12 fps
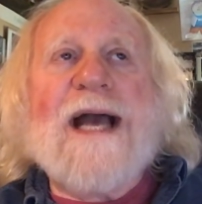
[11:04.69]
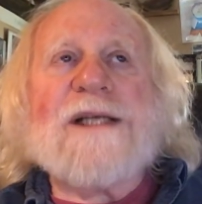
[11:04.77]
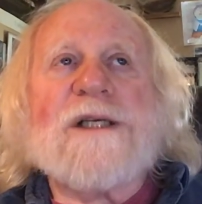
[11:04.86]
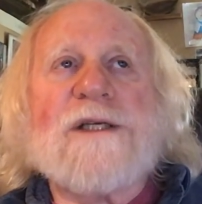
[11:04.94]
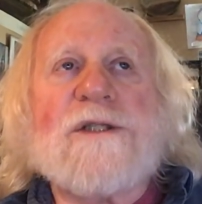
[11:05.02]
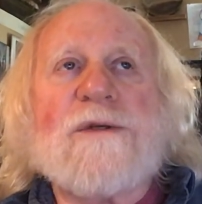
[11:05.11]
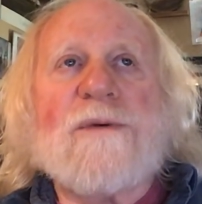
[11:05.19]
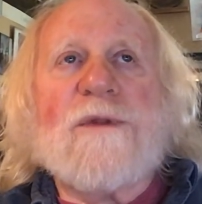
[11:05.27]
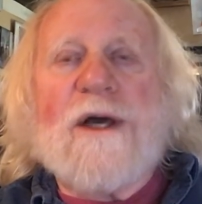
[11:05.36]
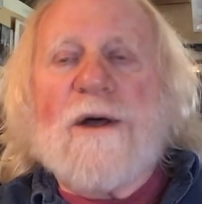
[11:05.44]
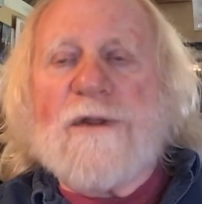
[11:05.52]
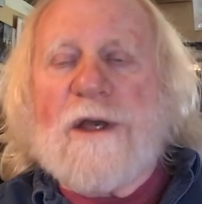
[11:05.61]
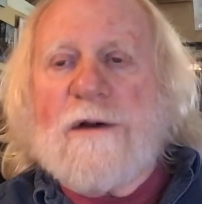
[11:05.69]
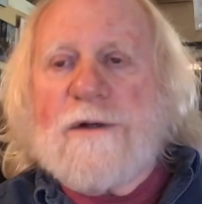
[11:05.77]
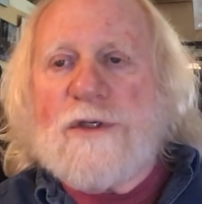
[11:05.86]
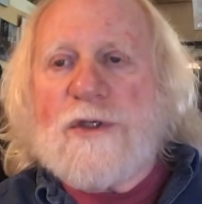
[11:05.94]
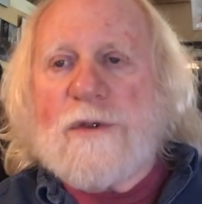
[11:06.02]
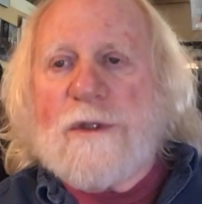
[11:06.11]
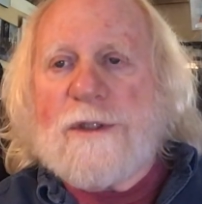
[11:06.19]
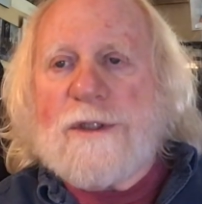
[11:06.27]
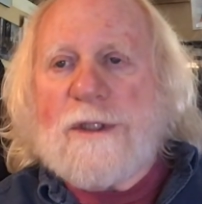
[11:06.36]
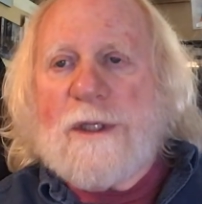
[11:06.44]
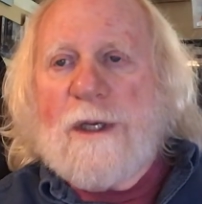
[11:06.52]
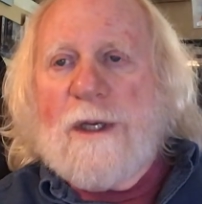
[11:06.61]
access to the health care
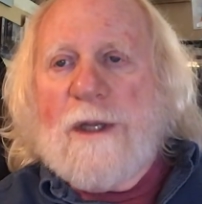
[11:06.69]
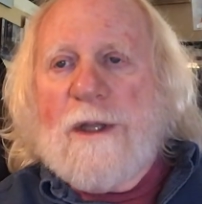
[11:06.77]
insurance